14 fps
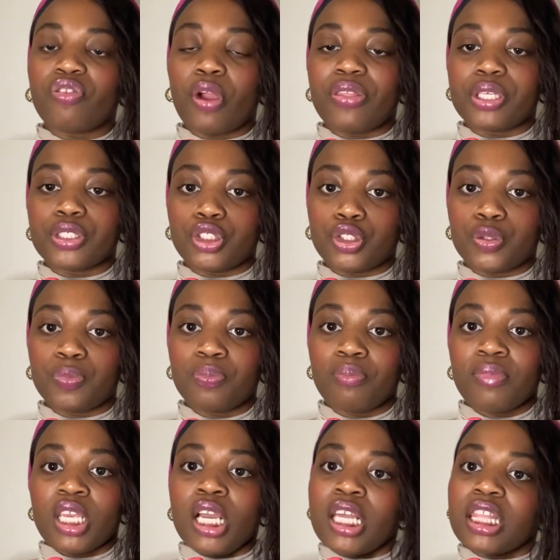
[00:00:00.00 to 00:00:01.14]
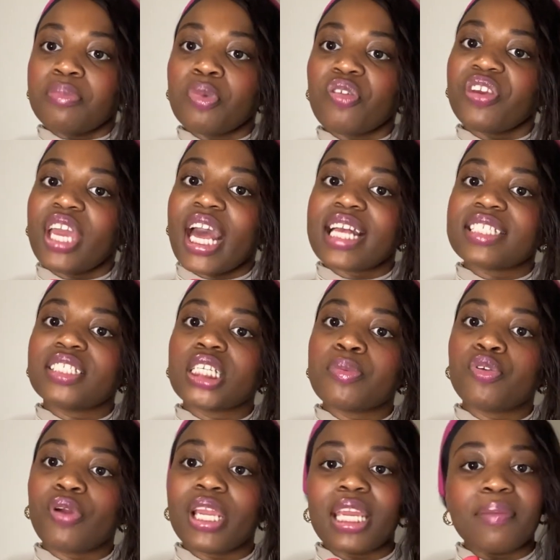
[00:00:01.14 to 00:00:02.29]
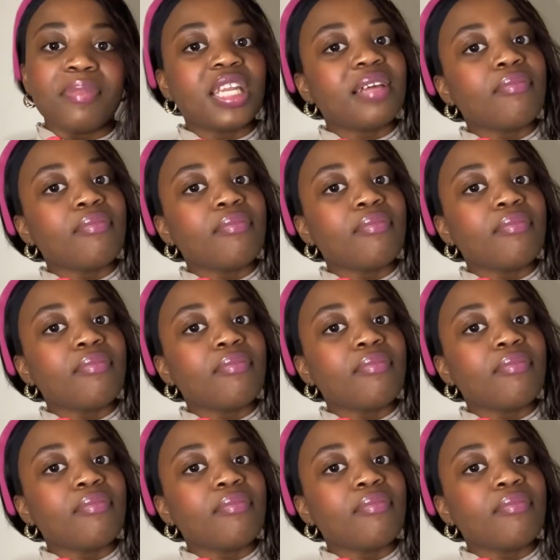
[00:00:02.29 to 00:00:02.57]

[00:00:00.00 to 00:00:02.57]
others too. The movie has some great comedic